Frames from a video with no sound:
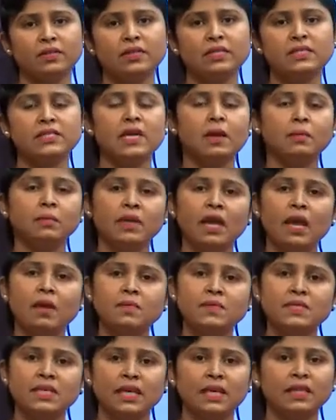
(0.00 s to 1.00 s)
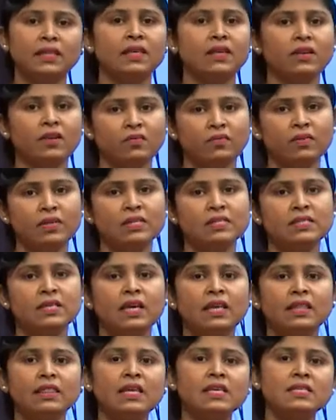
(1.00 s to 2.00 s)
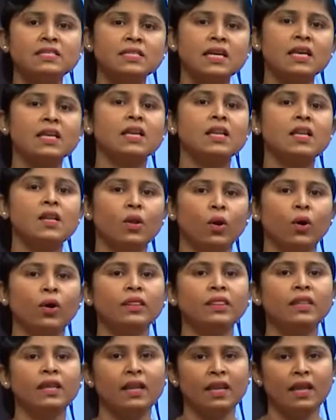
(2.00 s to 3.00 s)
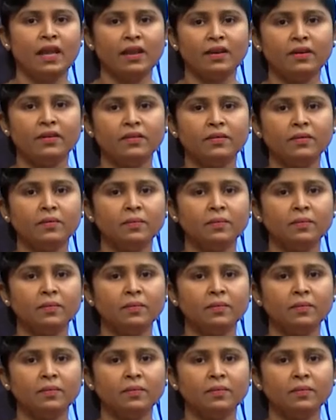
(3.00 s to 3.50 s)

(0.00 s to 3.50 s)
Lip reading: Sometimes in the rivers they settle on the land.